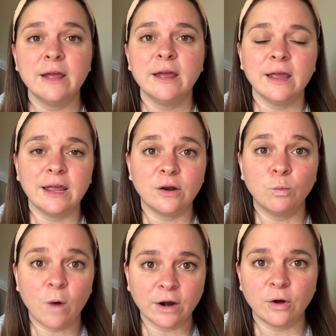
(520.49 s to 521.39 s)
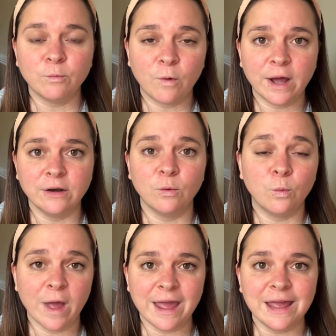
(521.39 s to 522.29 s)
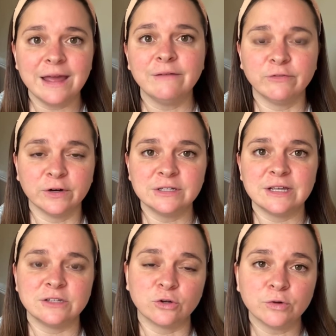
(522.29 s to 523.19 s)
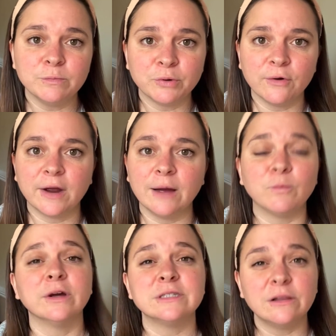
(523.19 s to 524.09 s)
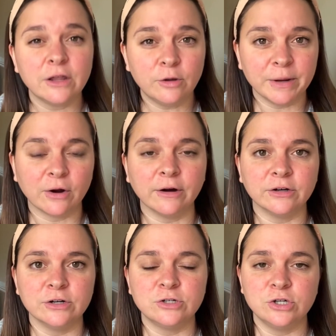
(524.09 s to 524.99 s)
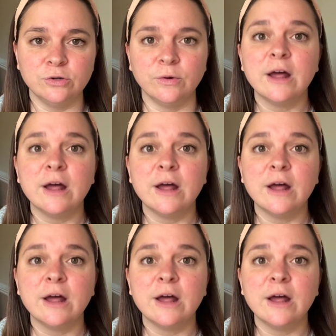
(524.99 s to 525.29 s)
in a one-on-one way versus a group program where it's a little bit harder to